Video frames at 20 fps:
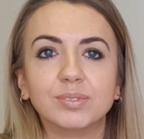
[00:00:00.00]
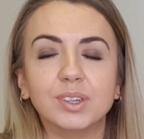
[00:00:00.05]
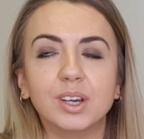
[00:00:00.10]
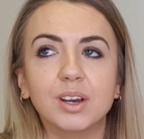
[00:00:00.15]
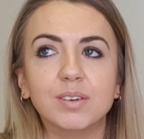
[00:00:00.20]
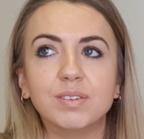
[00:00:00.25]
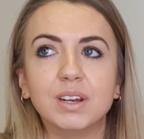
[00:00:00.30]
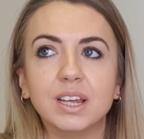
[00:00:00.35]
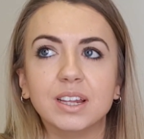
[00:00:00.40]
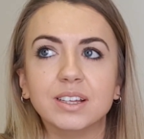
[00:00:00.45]

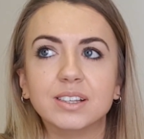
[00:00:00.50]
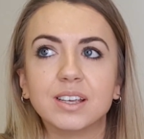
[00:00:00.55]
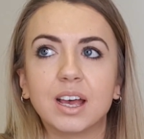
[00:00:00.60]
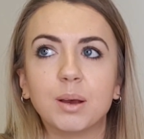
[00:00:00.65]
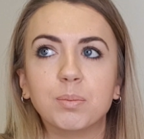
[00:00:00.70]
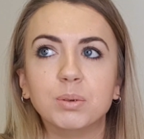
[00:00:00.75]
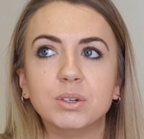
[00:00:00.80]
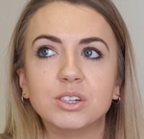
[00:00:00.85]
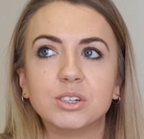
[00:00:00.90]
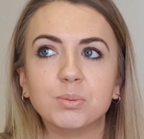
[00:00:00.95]
I've let this
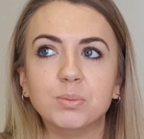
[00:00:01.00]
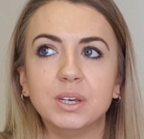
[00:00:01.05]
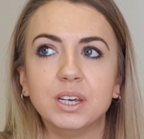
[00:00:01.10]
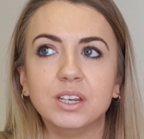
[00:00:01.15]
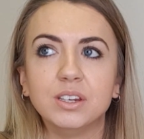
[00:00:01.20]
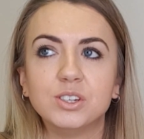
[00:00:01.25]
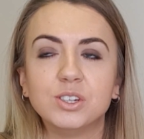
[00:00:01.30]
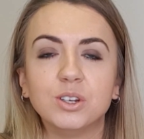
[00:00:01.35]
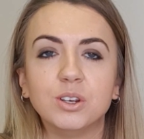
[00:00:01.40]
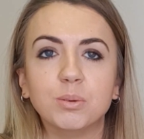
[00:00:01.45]
happen to me
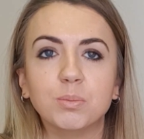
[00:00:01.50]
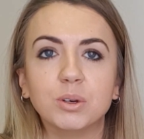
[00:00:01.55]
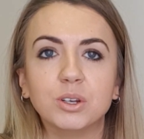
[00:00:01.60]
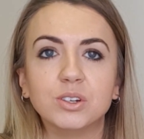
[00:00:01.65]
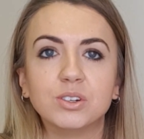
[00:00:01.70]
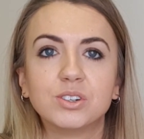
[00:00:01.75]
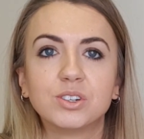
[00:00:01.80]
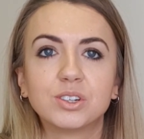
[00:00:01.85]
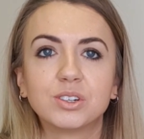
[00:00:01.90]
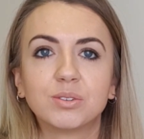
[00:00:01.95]
too
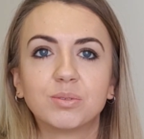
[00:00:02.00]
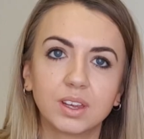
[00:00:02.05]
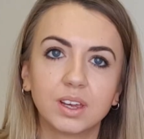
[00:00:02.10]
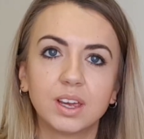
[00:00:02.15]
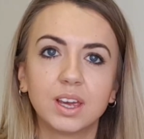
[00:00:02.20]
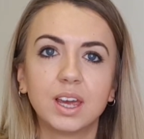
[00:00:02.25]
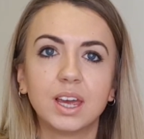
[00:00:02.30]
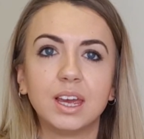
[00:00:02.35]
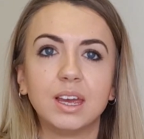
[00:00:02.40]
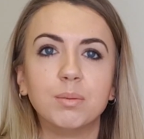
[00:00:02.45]
much.
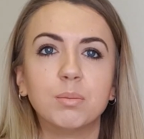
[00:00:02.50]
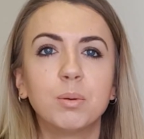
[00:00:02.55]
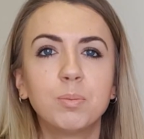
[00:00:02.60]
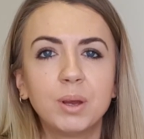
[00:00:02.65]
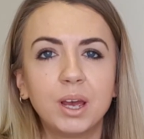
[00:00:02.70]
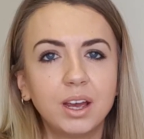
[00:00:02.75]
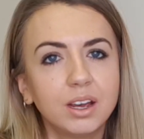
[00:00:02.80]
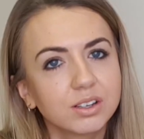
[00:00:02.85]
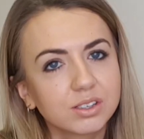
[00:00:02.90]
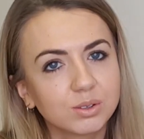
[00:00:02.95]
In my
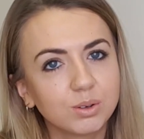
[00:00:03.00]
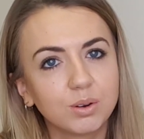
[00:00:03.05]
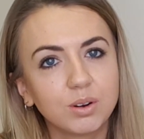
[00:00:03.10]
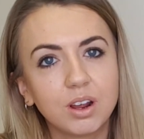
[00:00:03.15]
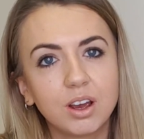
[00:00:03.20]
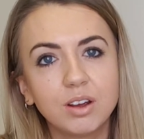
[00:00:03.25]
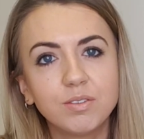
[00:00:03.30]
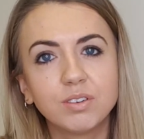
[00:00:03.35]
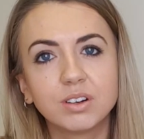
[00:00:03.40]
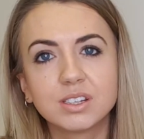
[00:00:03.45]
personal
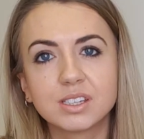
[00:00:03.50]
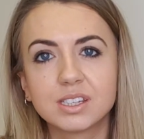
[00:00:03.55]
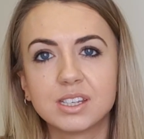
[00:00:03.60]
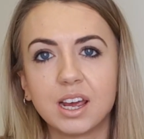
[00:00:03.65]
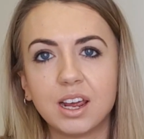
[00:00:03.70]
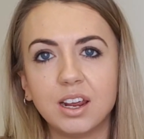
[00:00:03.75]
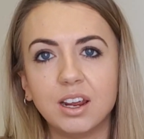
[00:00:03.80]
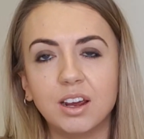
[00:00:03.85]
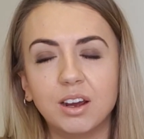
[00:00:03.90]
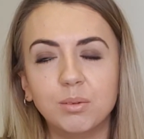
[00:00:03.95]
life, I'd
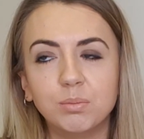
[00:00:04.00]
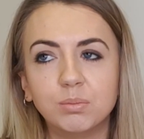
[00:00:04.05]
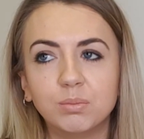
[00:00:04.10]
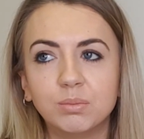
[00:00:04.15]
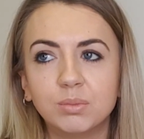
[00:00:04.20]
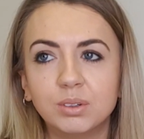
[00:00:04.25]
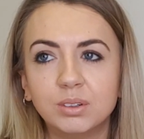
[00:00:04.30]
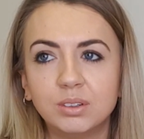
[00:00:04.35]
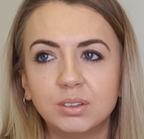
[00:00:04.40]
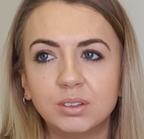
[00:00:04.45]
say I'm